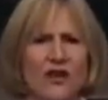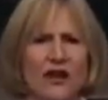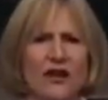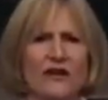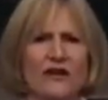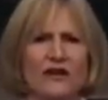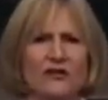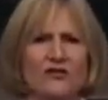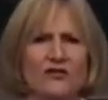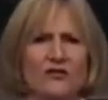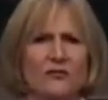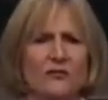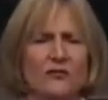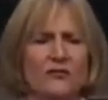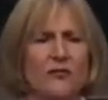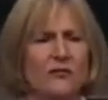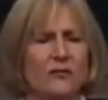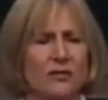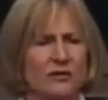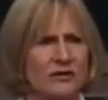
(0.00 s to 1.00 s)

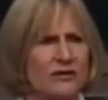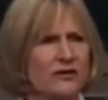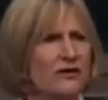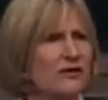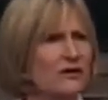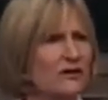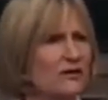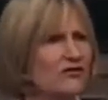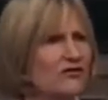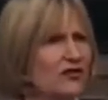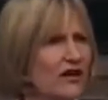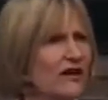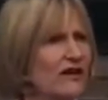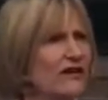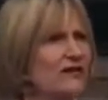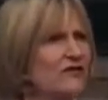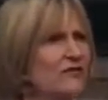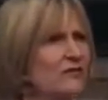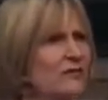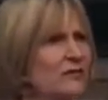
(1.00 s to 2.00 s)
Zionism, political
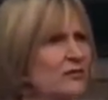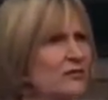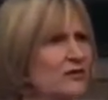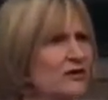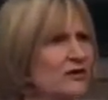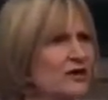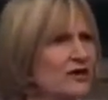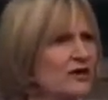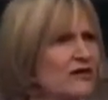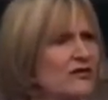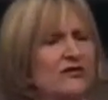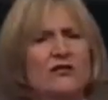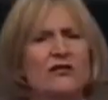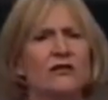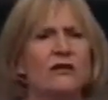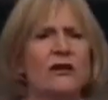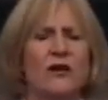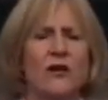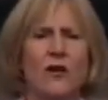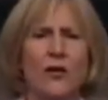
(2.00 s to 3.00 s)
Zionism in
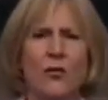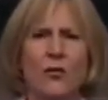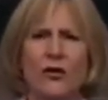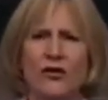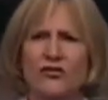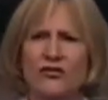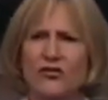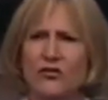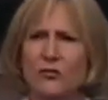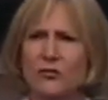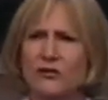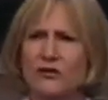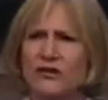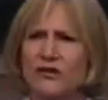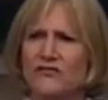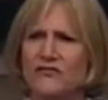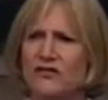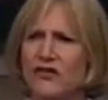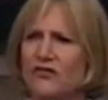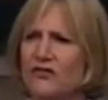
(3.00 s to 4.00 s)
particular, was the
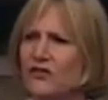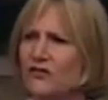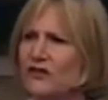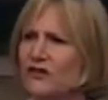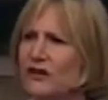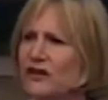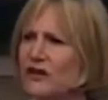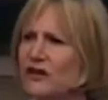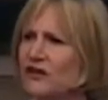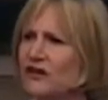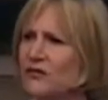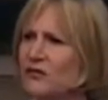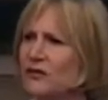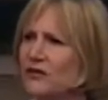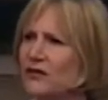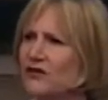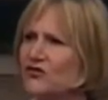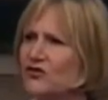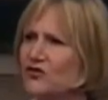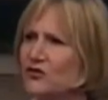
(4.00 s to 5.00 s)
belief that there needed to
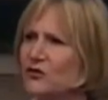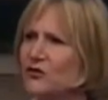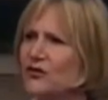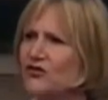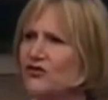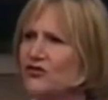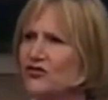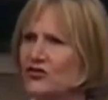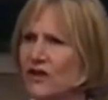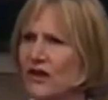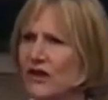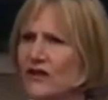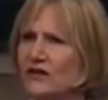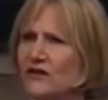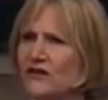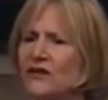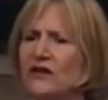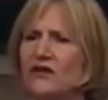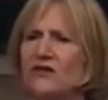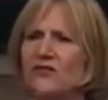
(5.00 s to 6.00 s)
be a Jewish
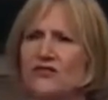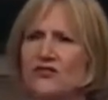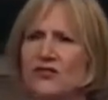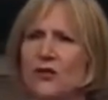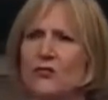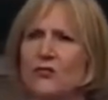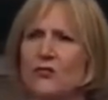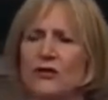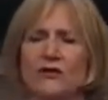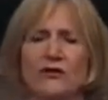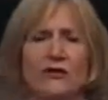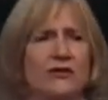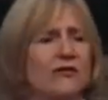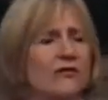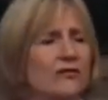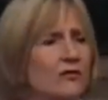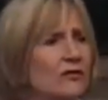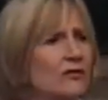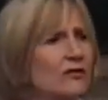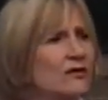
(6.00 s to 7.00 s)
state somewhere
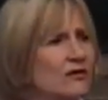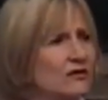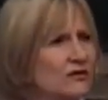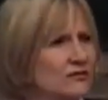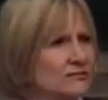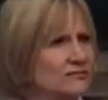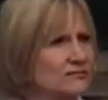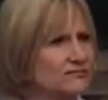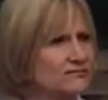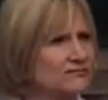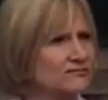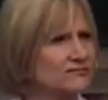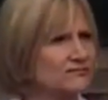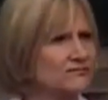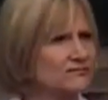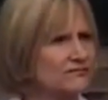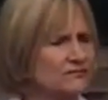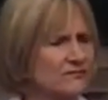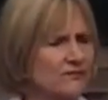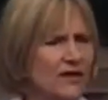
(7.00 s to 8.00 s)
in the world.
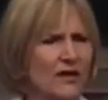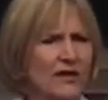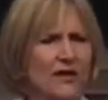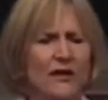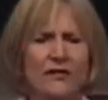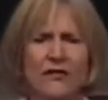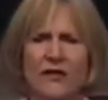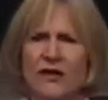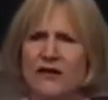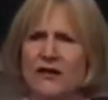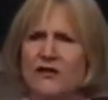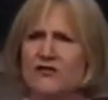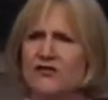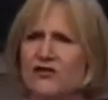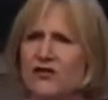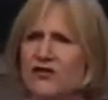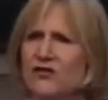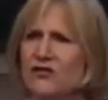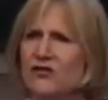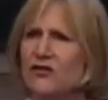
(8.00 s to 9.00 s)
They
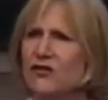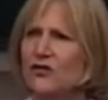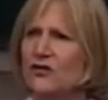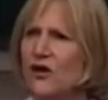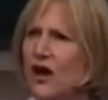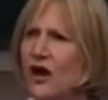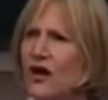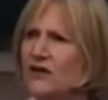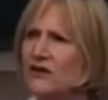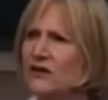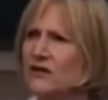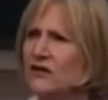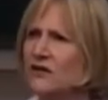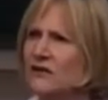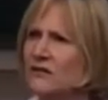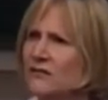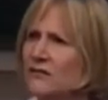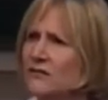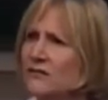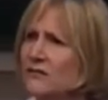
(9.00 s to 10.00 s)
considered
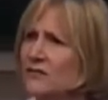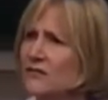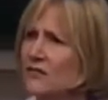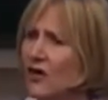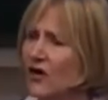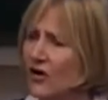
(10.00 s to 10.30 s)
Uganda,